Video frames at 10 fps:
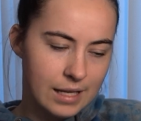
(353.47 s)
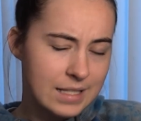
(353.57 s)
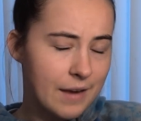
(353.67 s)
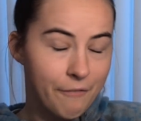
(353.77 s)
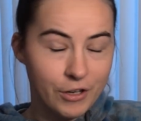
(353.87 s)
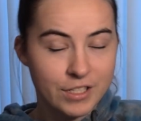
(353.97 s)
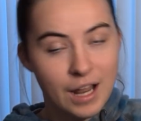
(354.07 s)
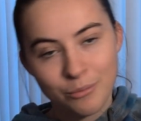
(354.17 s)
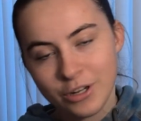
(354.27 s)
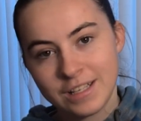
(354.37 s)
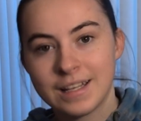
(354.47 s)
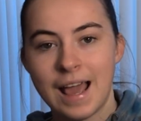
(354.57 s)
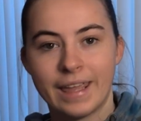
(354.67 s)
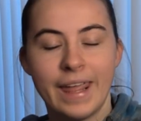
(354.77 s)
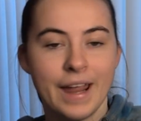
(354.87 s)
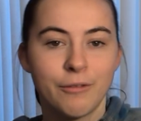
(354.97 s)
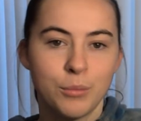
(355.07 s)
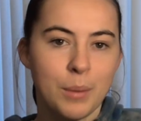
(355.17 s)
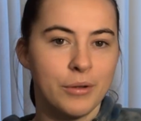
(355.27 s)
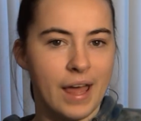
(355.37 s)
Let's say for some reason I can't
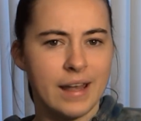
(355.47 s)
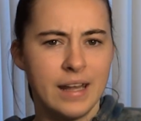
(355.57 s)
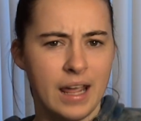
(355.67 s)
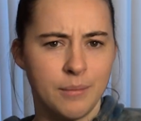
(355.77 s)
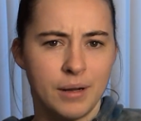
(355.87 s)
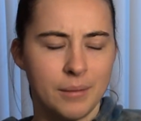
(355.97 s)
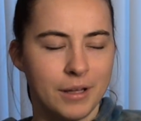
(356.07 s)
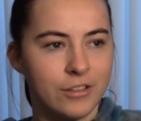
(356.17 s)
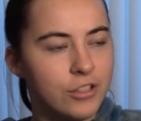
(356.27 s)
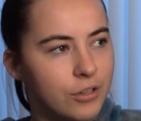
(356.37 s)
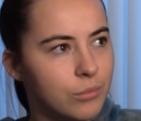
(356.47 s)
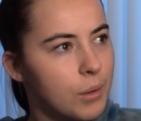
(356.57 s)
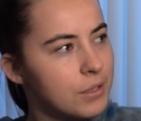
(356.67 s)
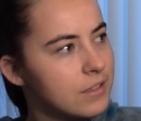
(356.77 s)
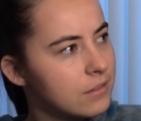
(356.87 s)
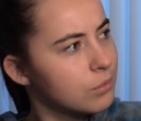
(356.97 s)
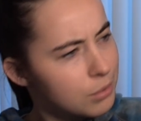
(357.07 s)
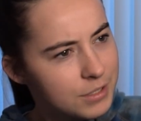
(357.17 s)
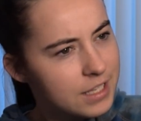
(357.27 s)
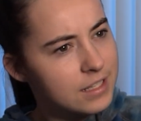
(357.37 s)
remember that name. And I'm like, dude, what
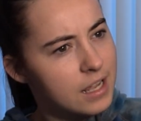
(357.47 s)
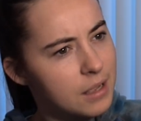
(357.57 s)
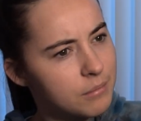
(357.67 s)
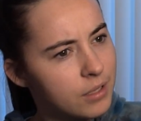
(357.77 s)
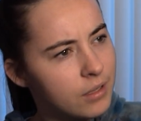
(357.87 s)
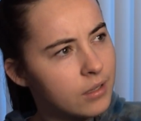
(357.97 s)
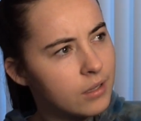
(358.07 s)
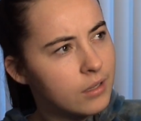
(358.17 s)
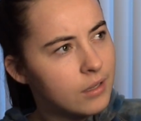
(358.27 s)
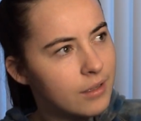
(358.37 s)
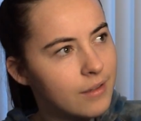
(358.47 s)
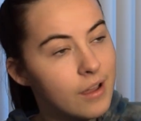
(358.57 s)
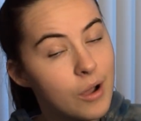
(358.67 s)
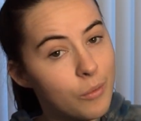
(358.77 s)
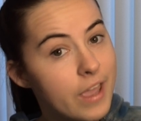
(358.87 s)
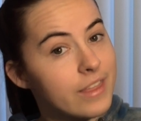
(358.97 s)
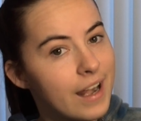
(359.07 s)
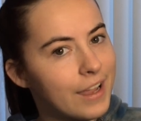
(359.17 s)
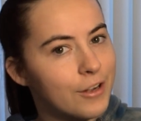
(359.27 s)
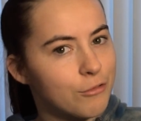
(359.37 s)
was his name? A way that
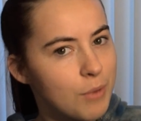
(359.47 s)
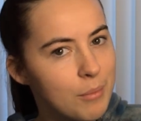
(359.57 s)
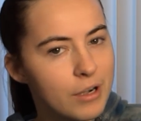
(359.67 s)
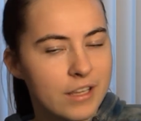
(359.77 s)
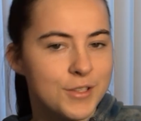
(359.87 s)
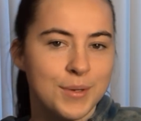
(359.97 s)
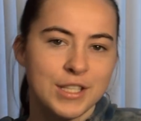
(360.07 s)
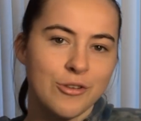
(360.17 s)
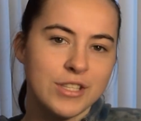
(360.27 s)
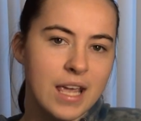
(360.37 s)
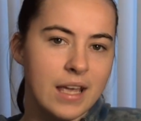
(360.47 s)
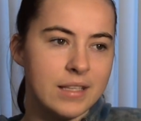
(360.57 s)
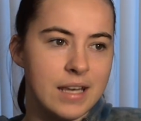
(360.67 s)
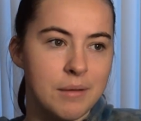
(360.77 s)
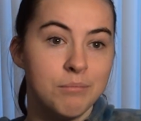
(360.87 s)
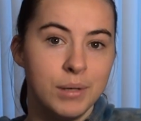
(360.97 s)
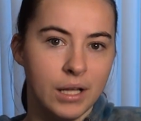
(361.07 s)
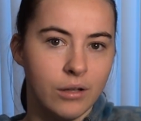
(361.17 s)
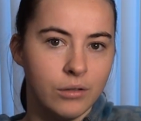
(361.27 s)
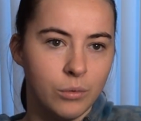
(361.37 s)
I could remember it is to associate his name,
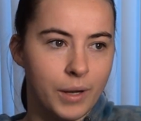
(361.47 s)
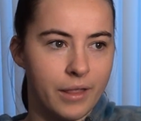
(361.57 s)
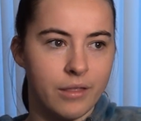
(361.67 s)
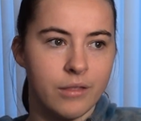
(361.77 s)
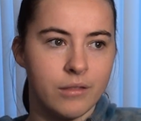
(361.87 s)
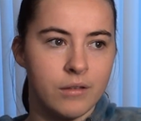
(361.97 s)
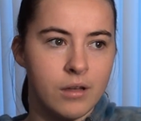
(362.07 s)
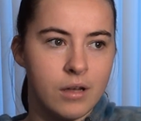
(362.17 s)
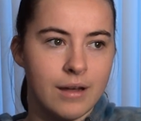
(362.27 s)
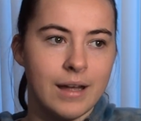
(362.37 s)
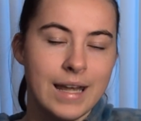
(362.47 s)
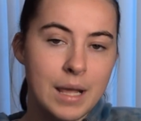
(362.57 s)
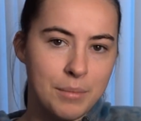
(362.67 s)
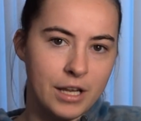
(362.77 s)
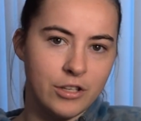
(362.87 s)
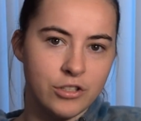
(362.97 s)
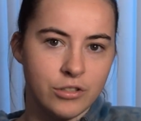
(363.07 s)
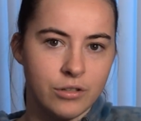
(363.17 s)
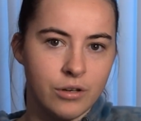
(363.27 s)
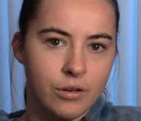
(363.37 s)
Bill, with an
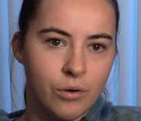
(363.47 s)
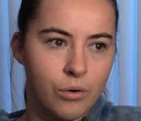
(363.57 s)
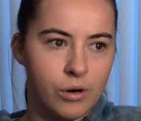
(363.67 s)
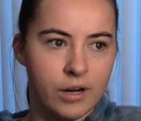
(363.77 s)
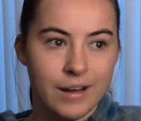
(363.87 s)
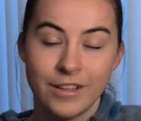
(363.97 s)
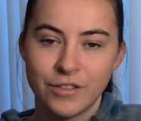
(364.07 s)
image or an